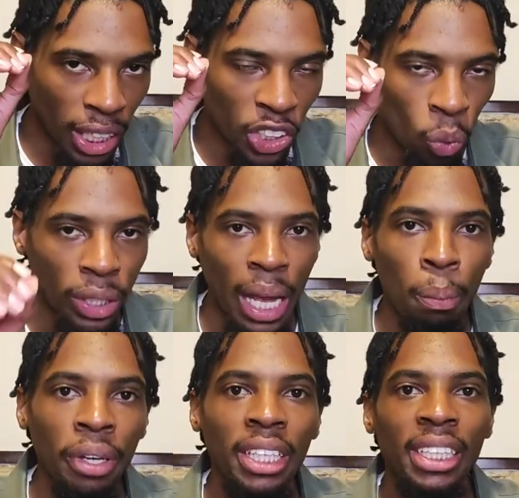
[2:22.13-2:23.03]
So what
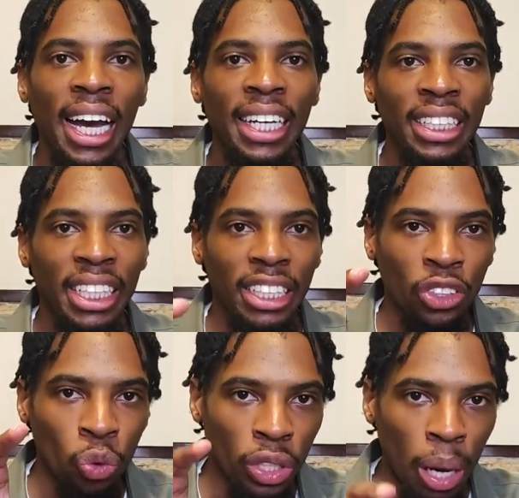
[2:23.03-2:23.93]
that means, guys,
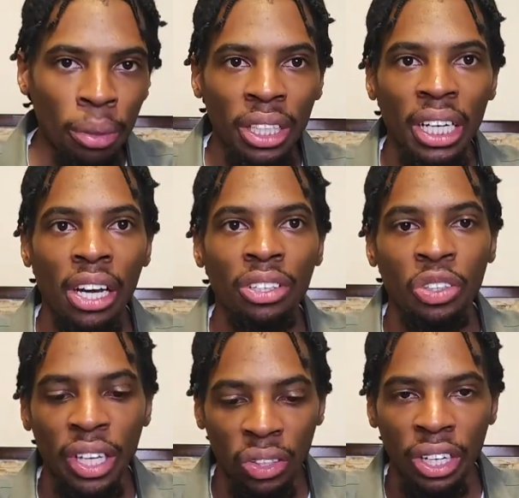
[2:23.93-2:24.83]
is you come into the
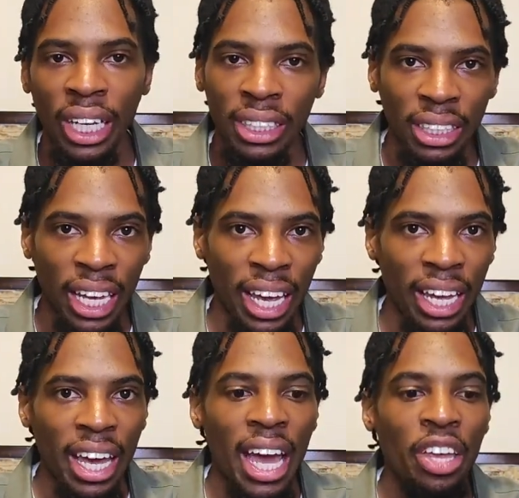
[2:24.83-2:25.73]
country, you get 30 days to
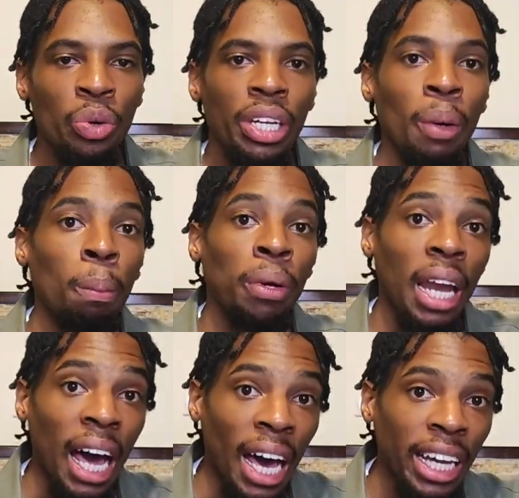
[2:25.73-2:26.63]
stay, and you can
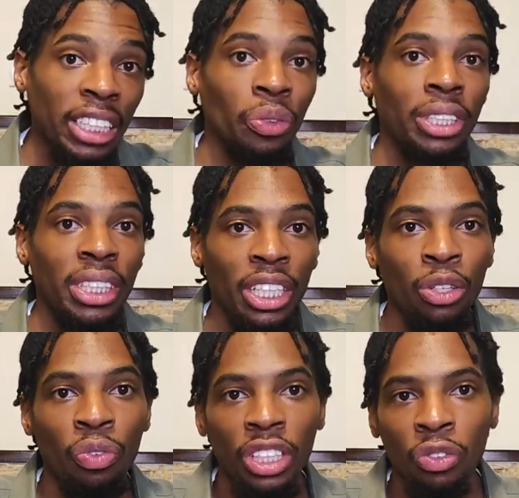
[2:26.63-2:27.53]
apply to
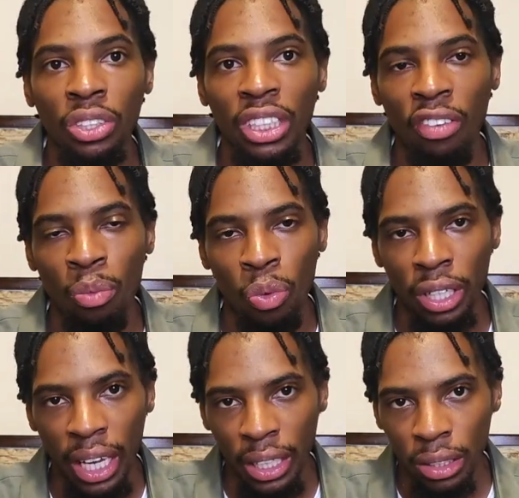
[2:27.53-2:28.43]
extend your visa for 7
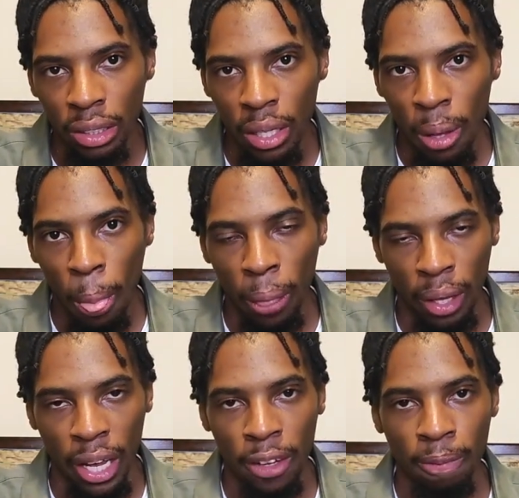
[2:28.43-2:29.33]
more days,
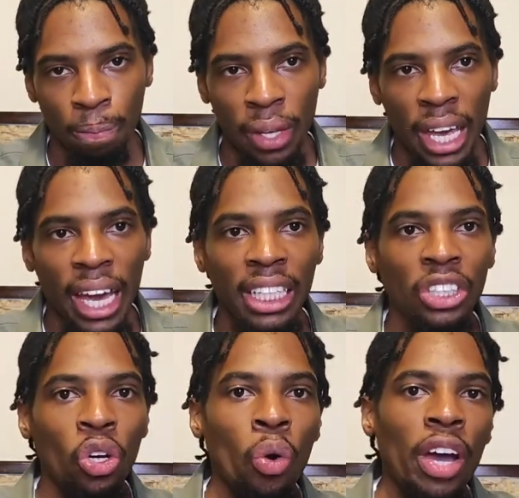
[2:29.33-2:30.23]
okay? And
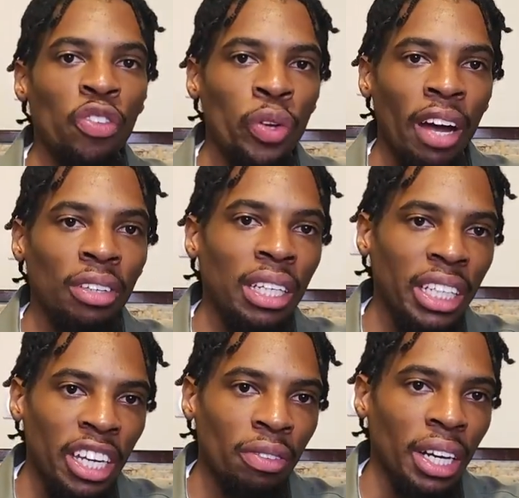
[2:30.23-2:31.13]
so if you have to
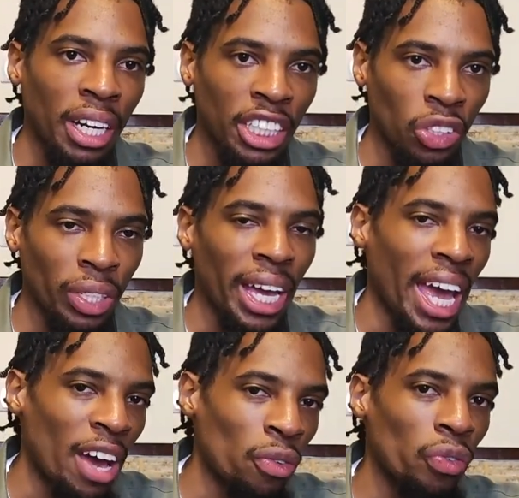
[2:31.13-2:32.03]
leave the country
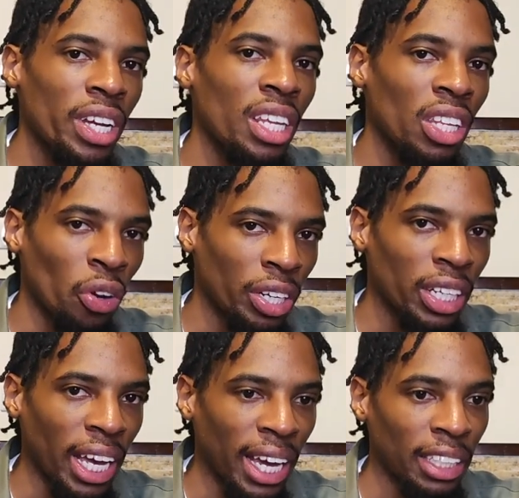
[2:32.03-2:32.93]
every
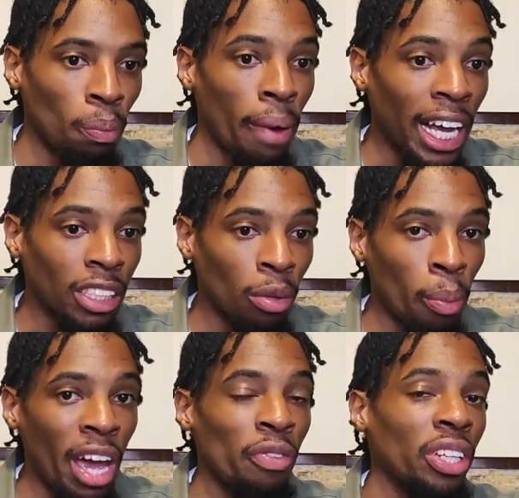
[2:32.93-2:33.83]
30 days,
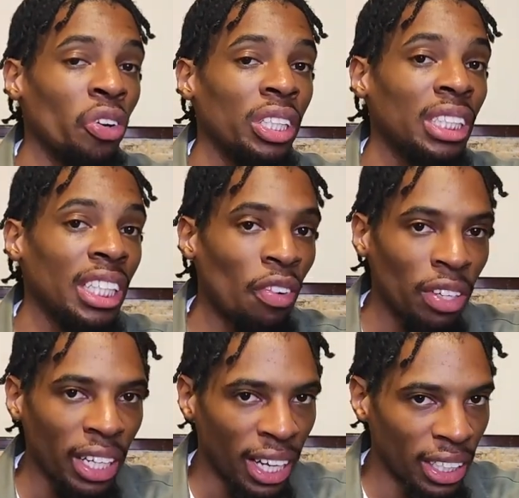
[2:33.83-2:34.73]
maximum every
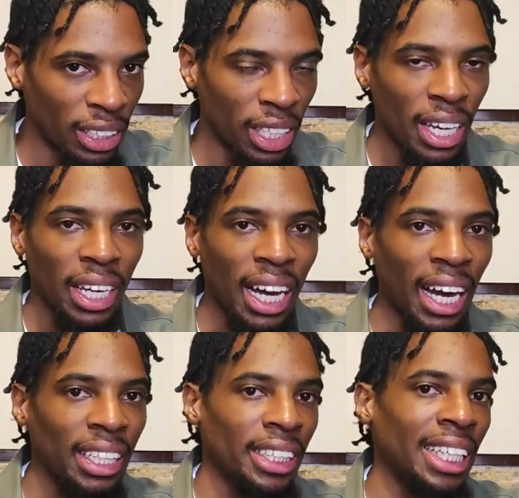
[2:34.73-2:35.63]
37 days,
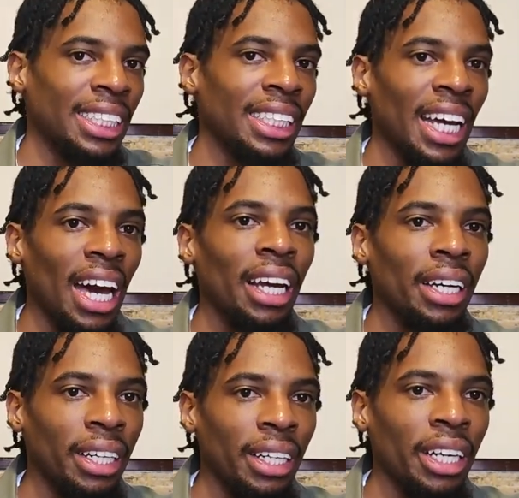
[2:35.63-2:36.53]
guys, that's not
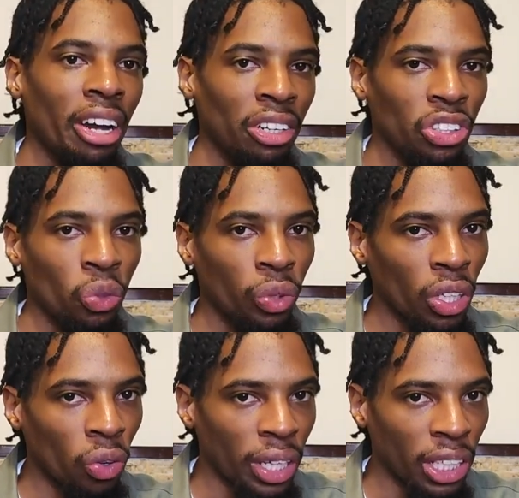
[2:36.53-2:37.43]
a good country to
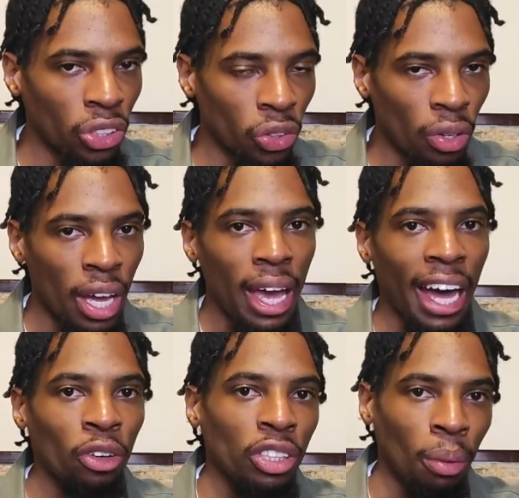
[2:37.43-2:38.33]
relocate to.
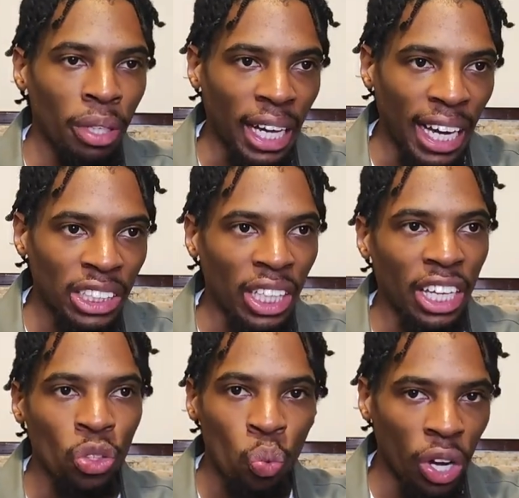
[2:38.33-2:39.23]
I know some of you guys,
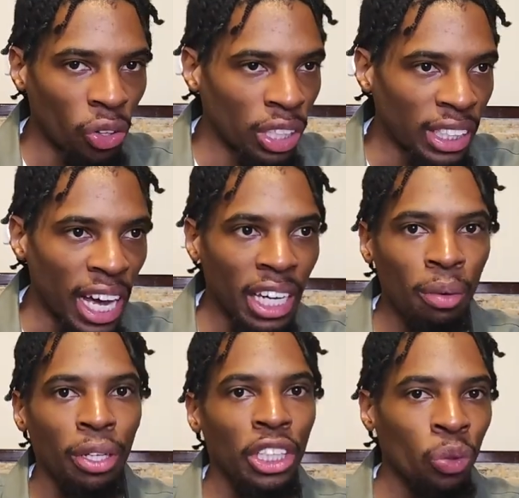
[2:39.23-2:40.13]
you want to go to
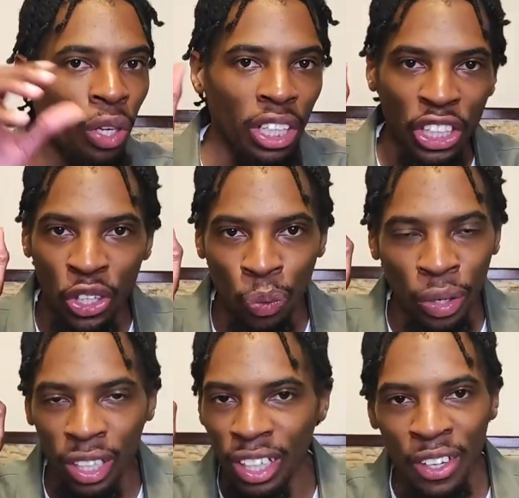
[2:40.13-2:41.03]
Thailand because you want to deal
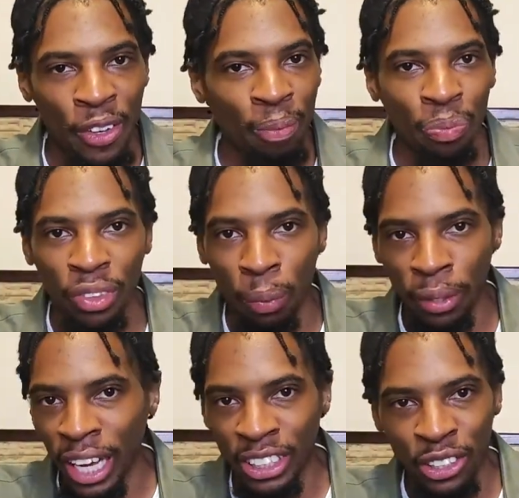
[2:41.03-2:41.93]
with the
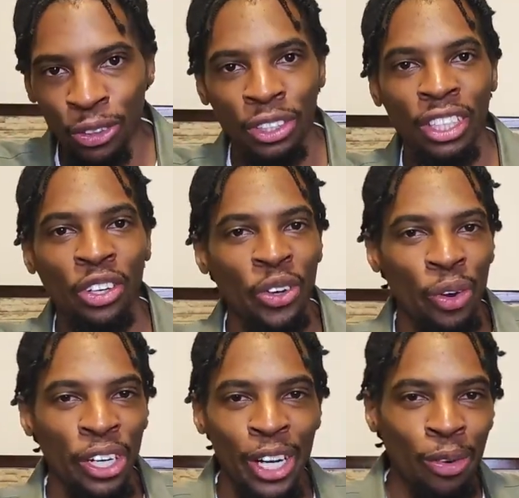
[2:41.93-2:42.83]
prostitution, or you
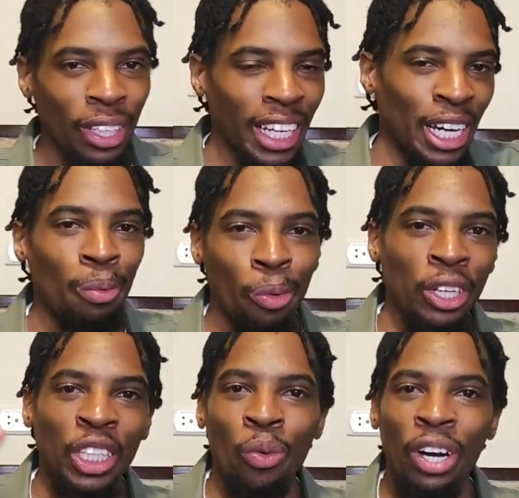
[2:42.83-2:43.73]
want to deal with the lady
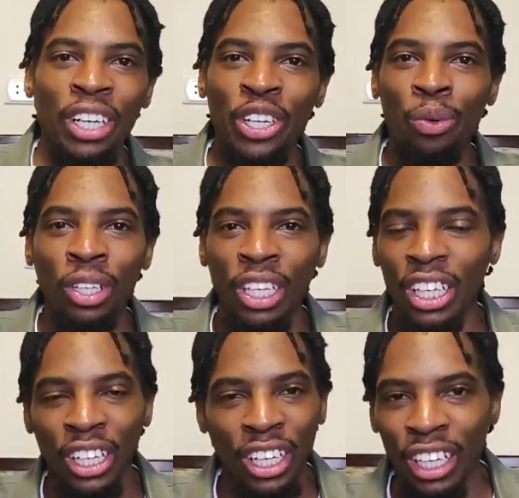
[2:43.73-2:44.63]
boys, they want to deal with
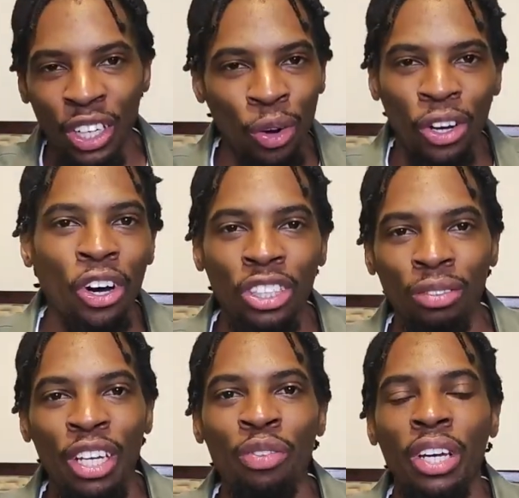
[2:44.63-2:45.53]
the lower cost
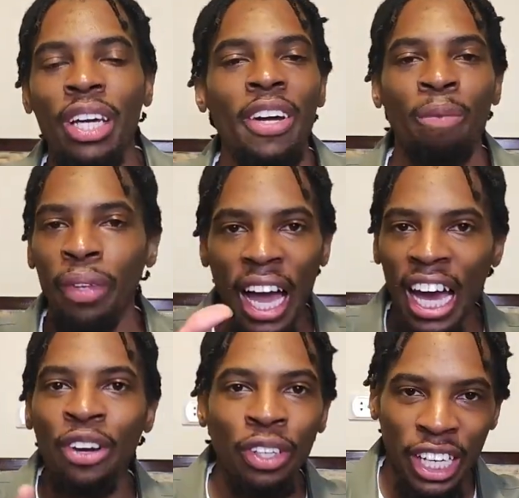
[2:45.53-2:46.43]
of living.
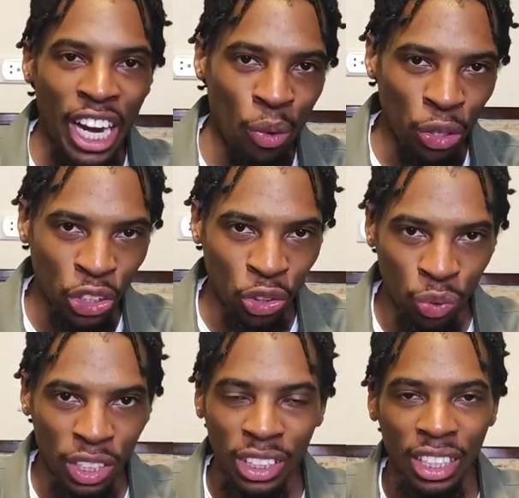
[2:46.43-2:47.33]
I don't care what your
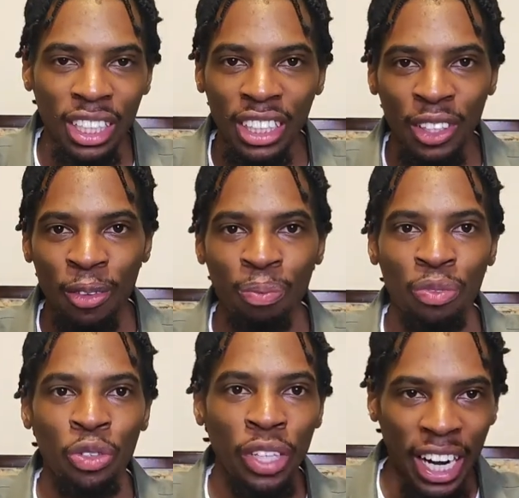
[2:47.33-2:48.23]
reason is.
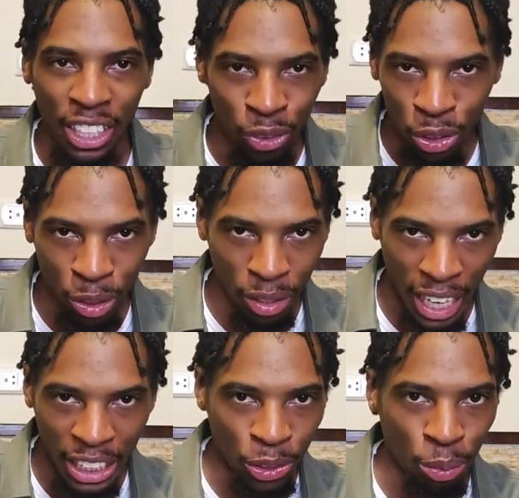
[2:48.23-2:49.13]
You got to use your
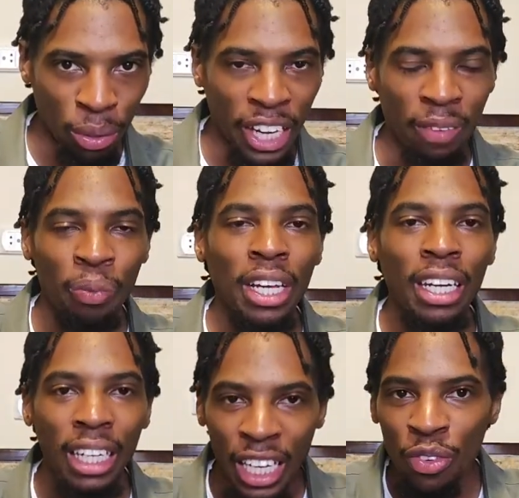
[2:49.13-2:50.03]
logical brain.
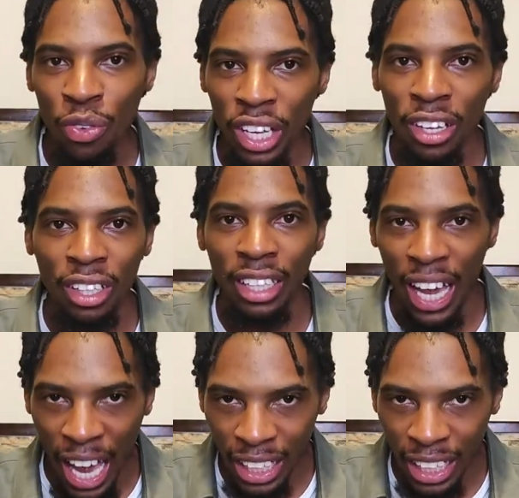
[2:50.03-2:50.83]
Leaving